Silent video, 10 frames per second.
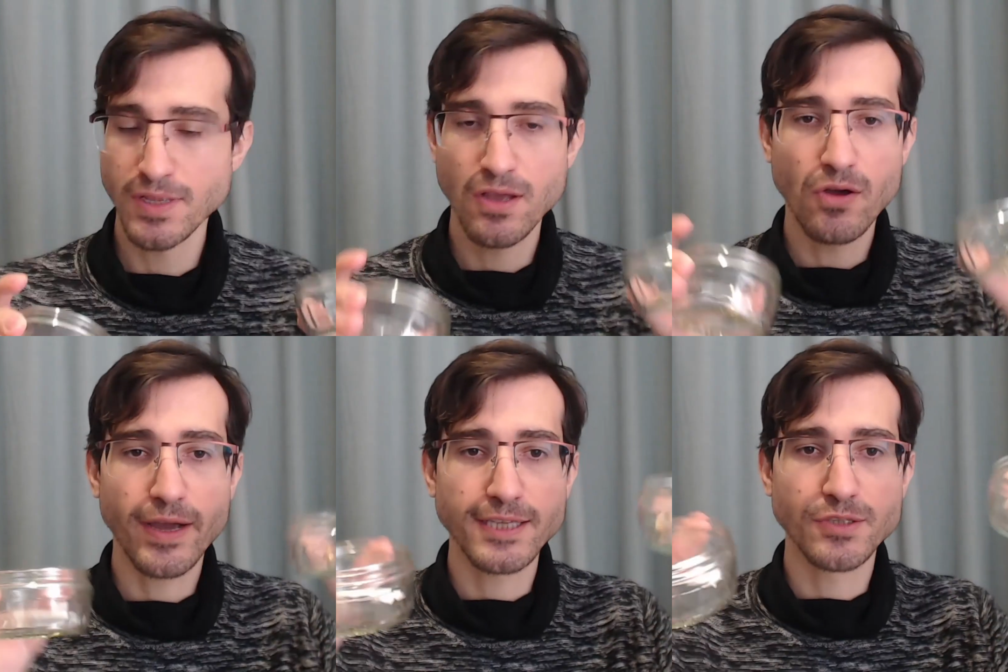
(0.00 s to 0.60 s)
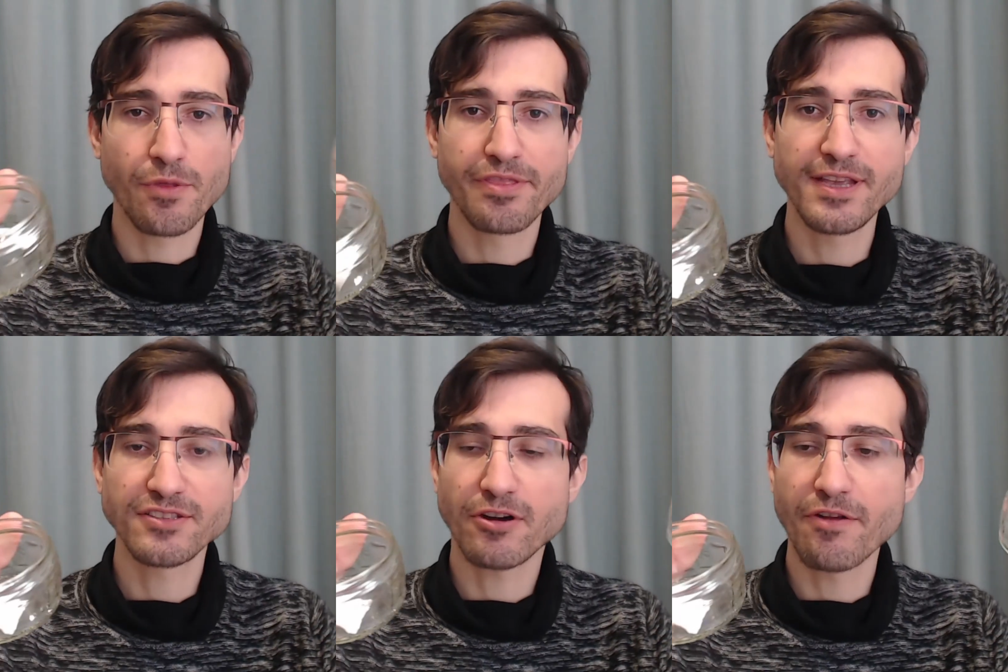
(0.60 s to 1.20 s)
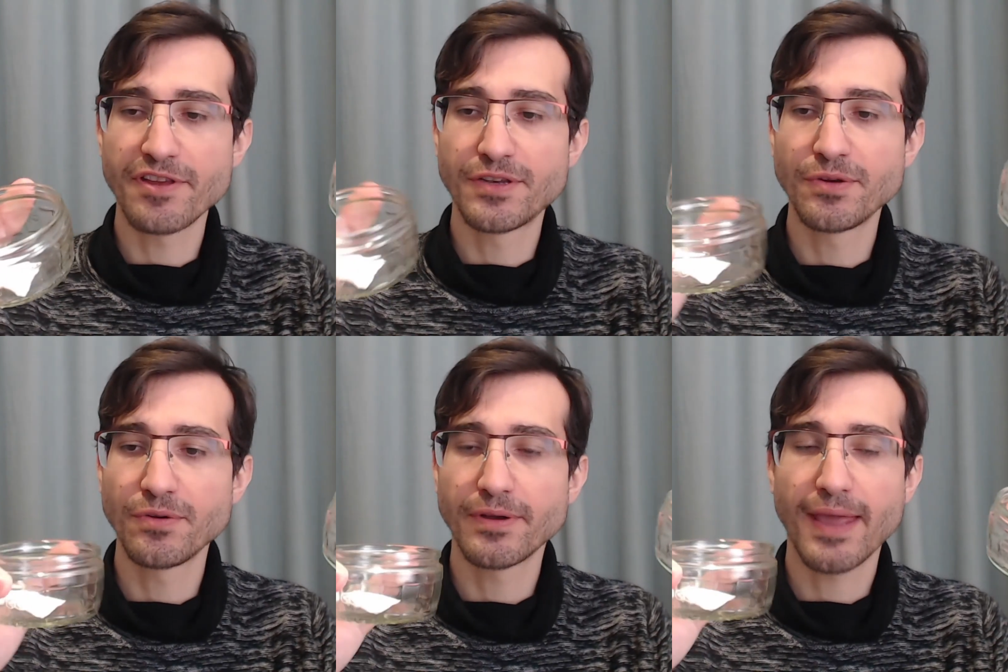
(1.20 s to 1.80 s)
Okay, so these are the
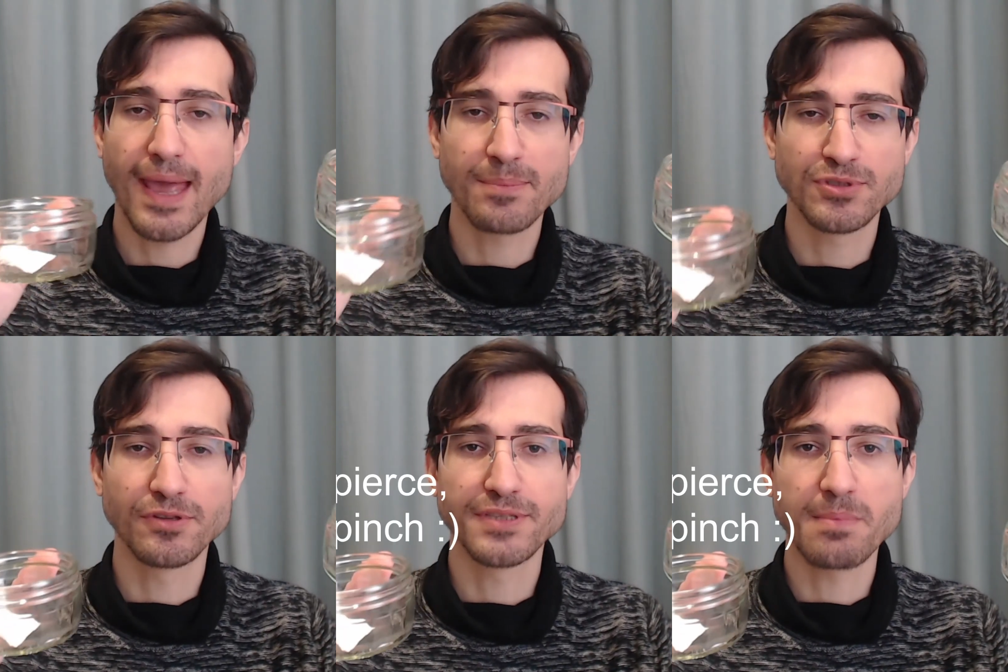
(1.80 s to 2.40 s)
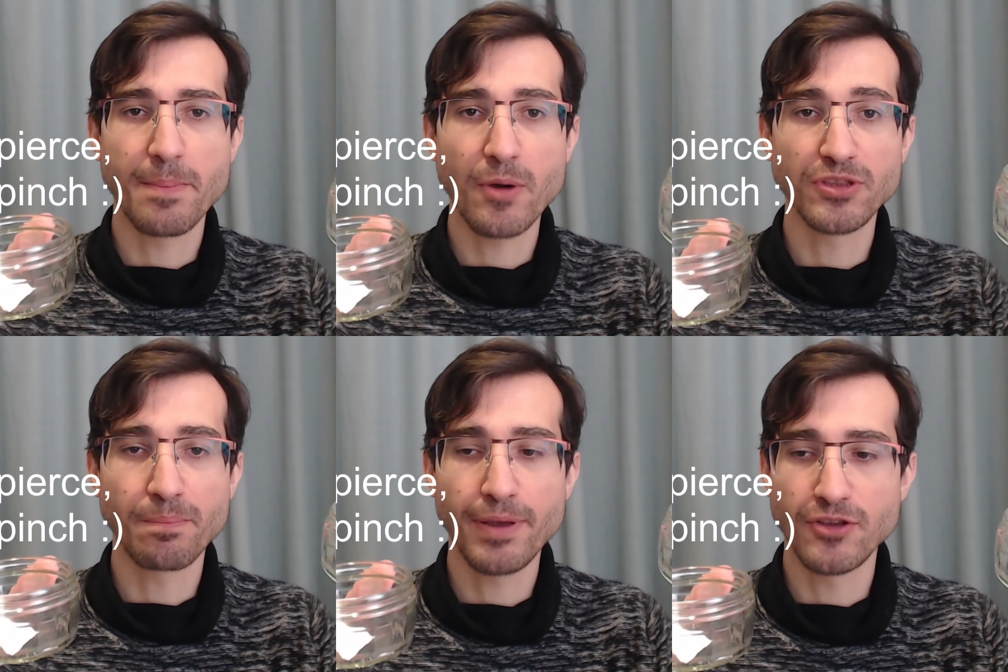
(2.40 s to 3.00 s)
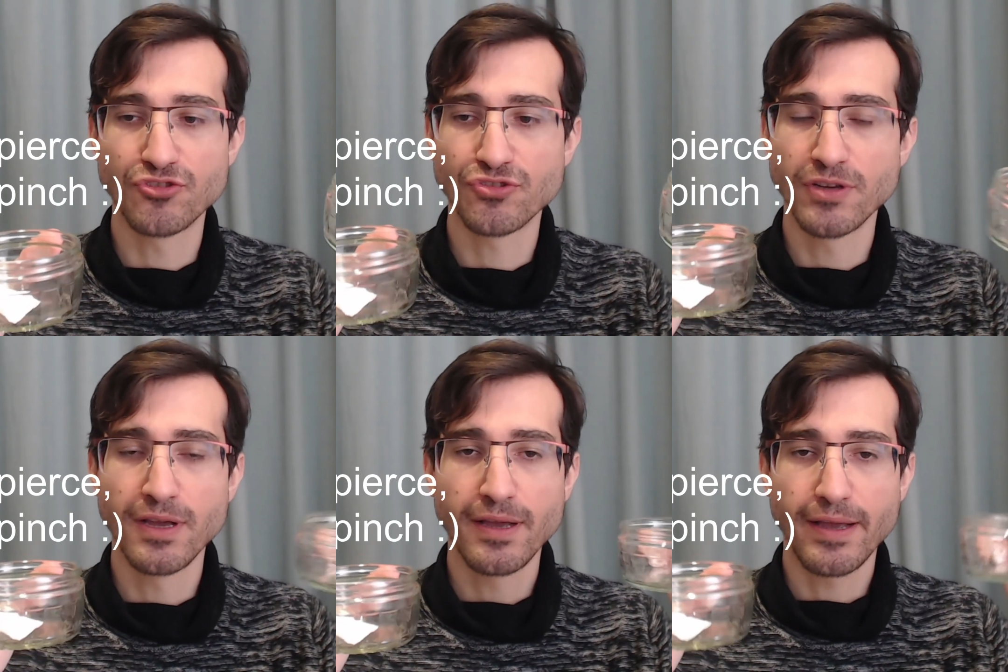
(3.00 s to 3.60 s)
two capsules I'm about to pinch.
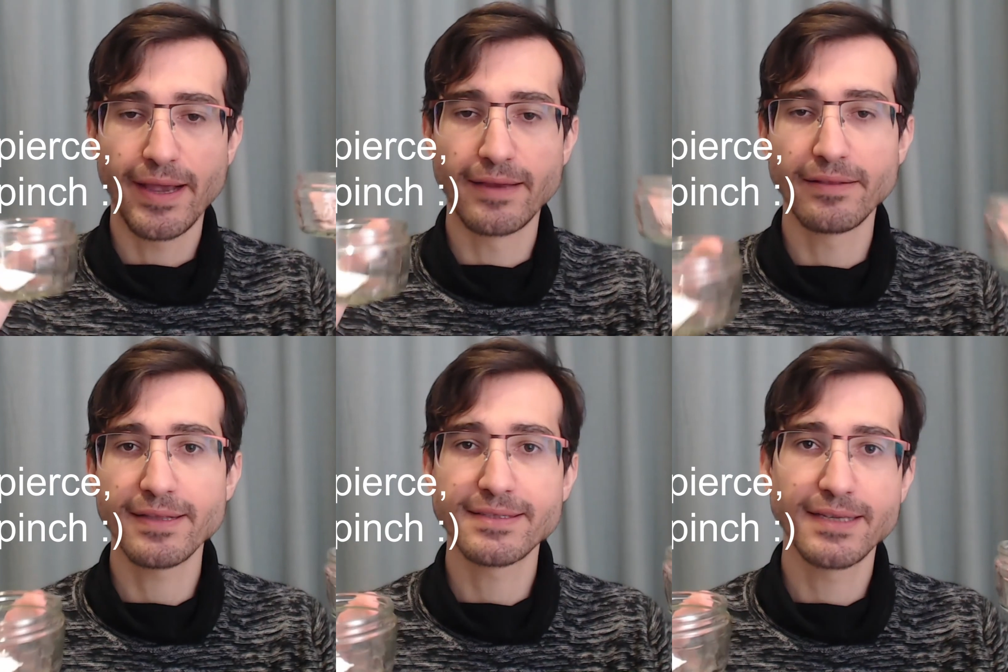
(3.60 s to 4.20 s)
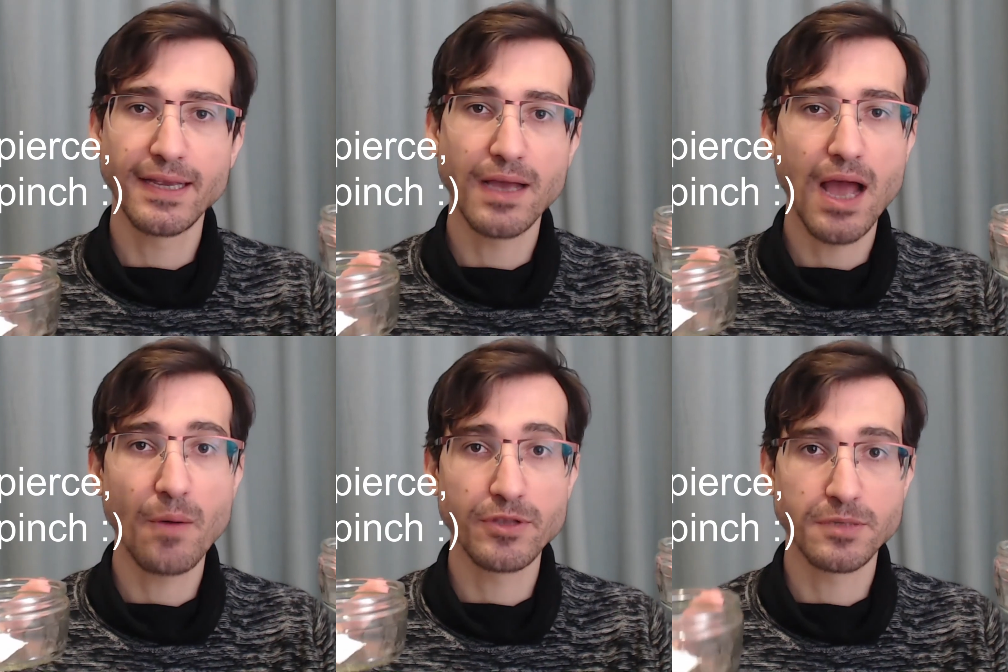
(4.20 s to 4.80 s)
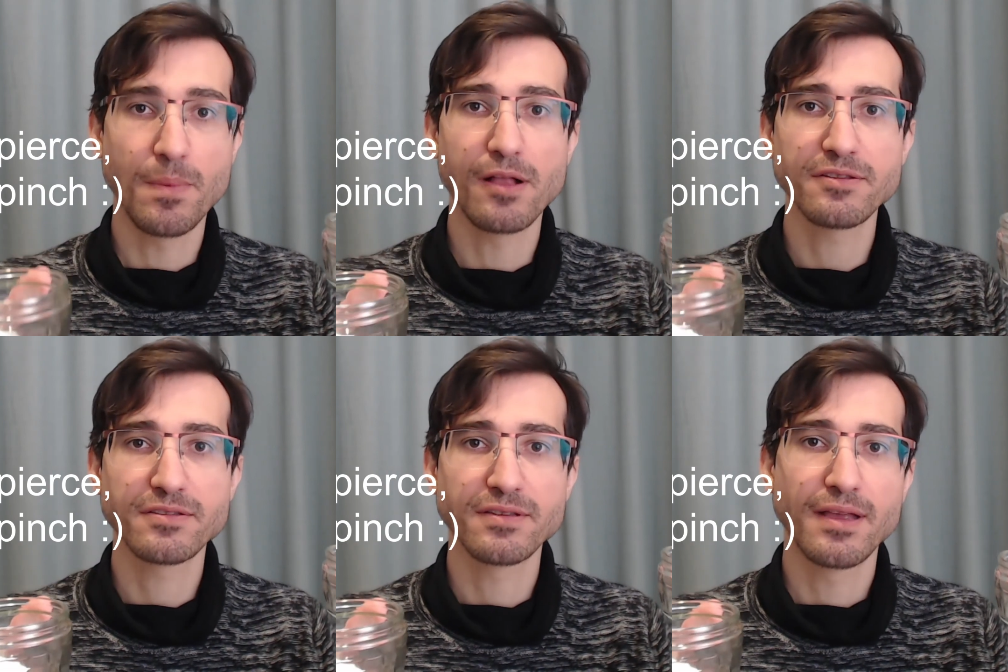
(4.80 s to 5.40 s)
And let's see how it
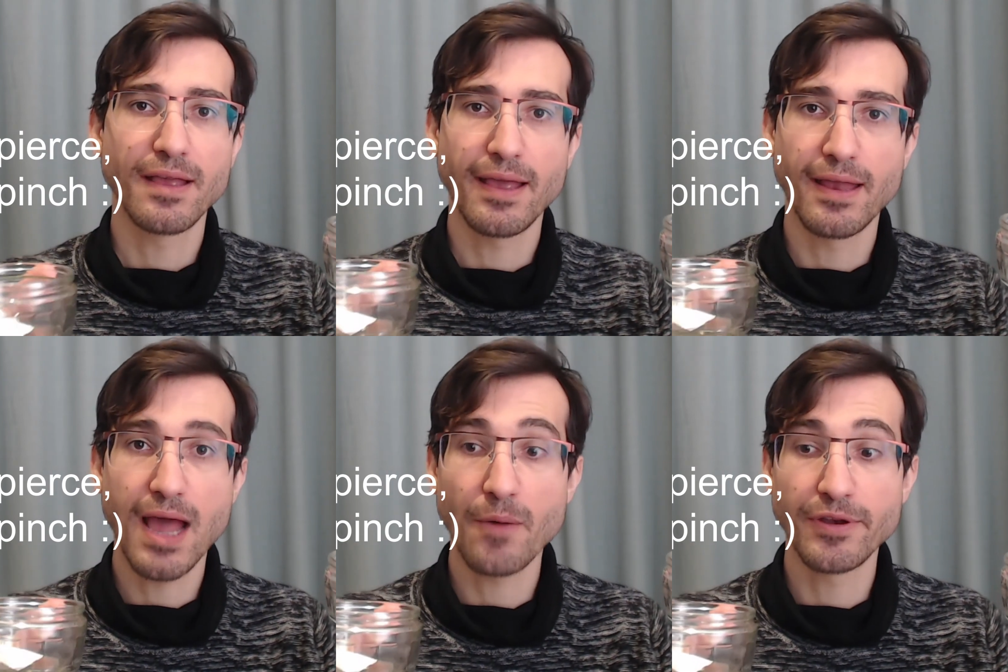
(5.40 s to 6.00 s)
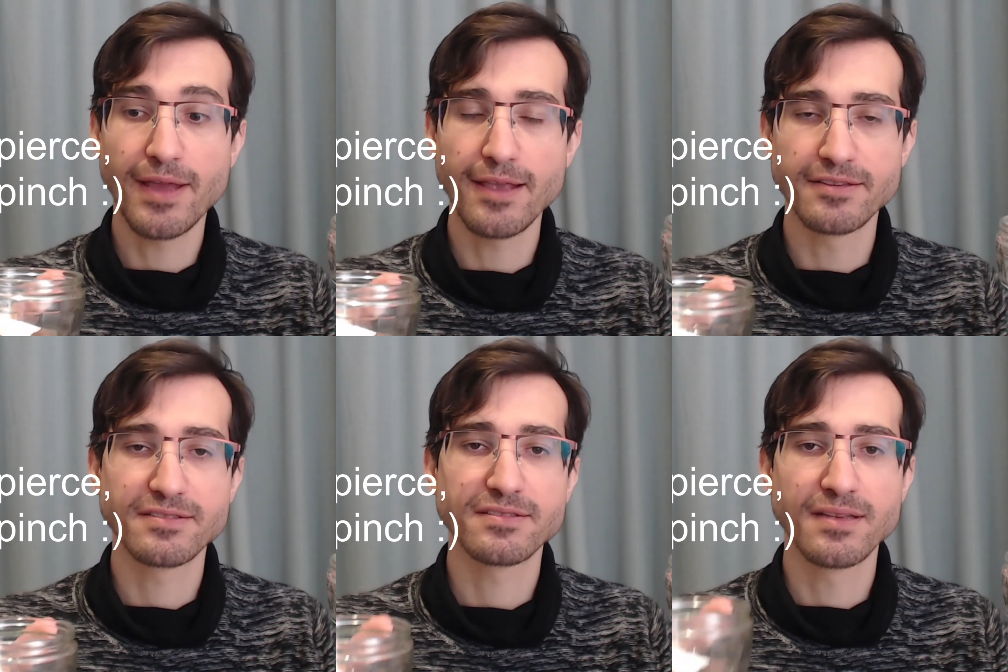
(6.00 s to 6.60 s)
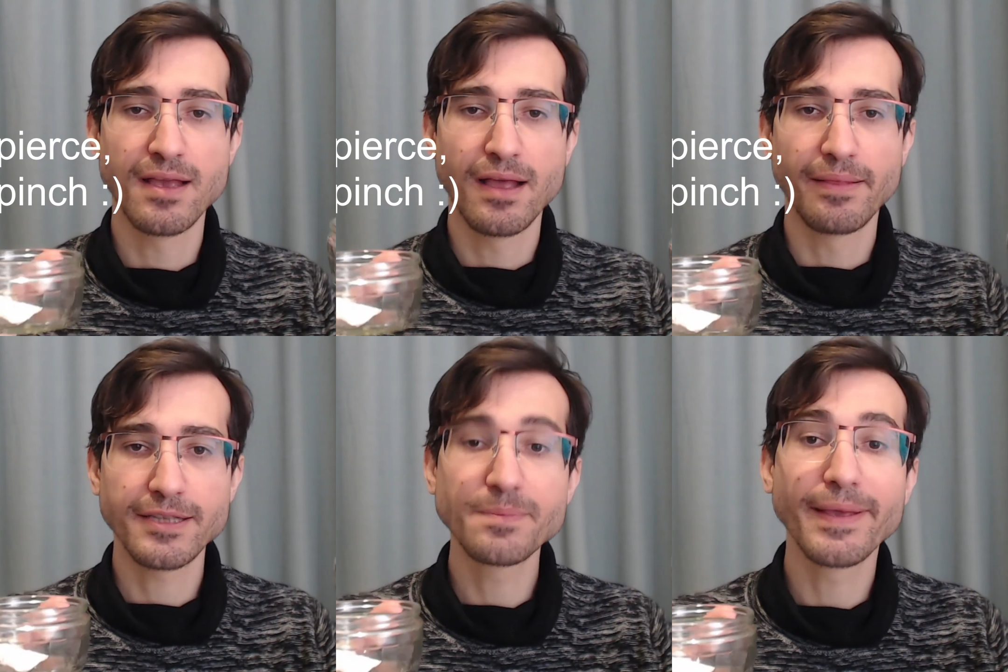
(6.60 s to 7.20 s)
smells and how it tastes.
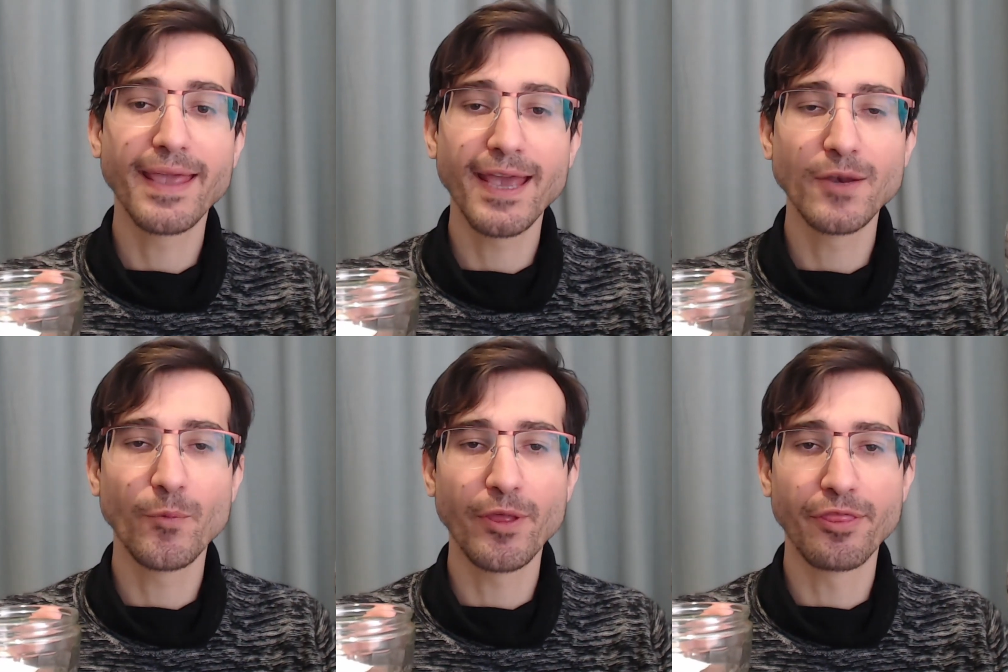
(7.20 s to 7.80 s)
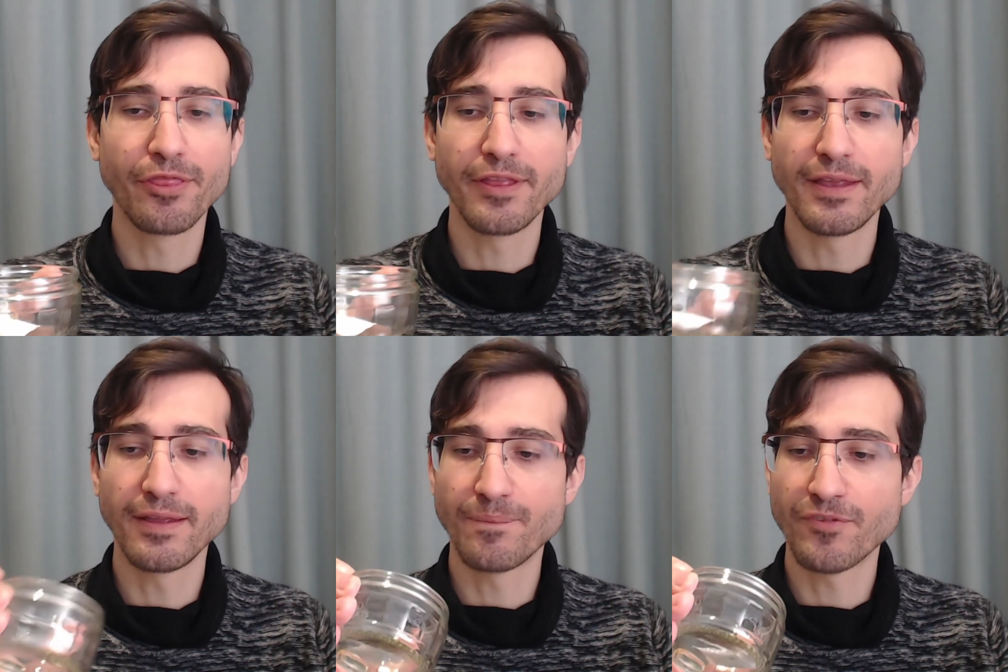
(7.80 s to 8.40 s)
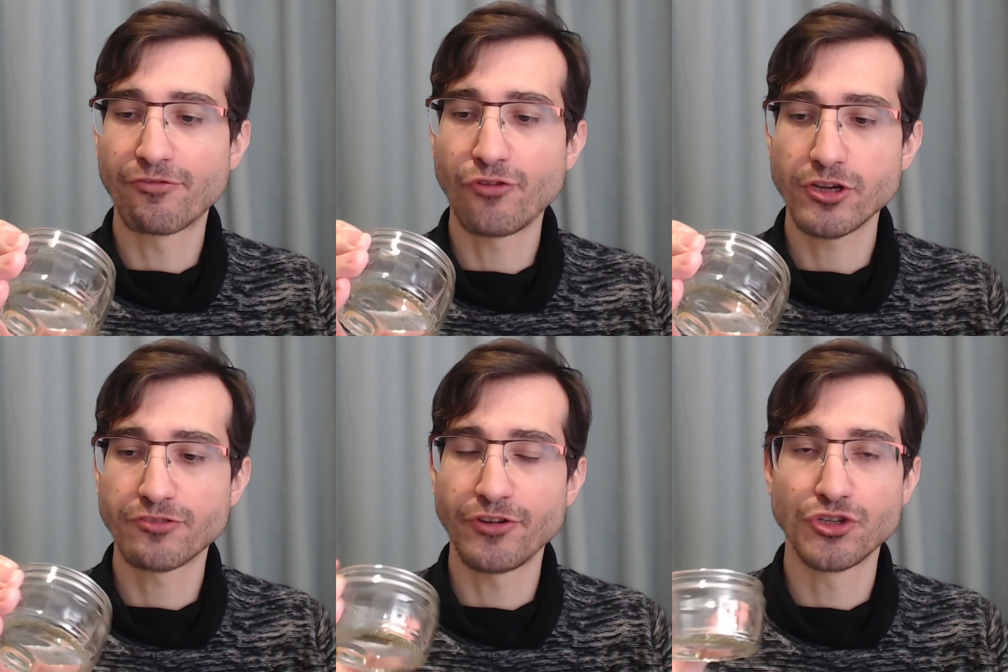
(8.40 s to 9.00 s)
Let's begin with the
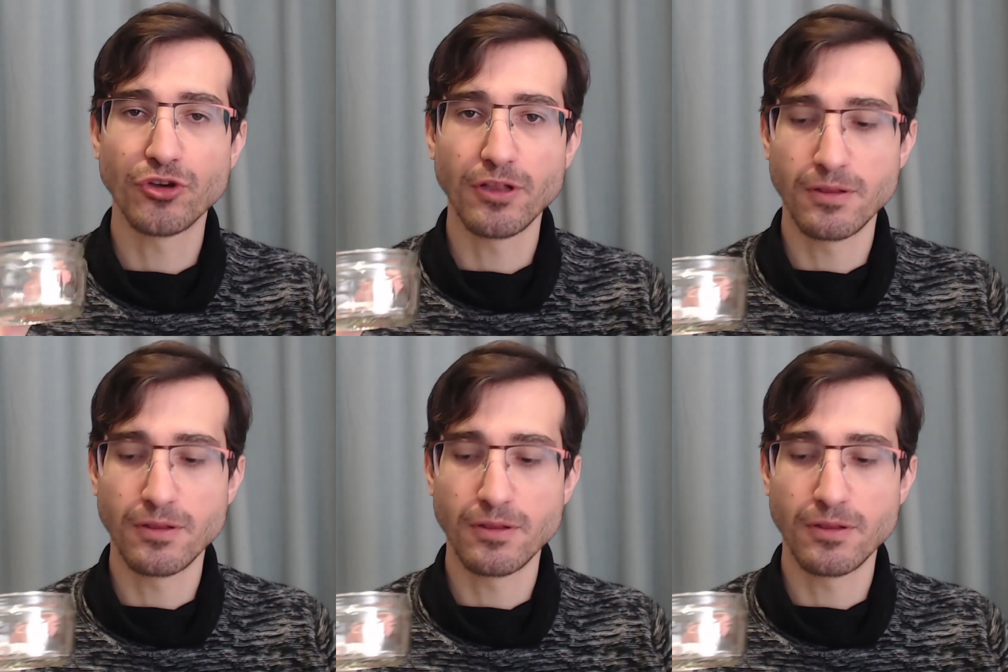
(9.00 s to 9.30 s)
fresh fish oil,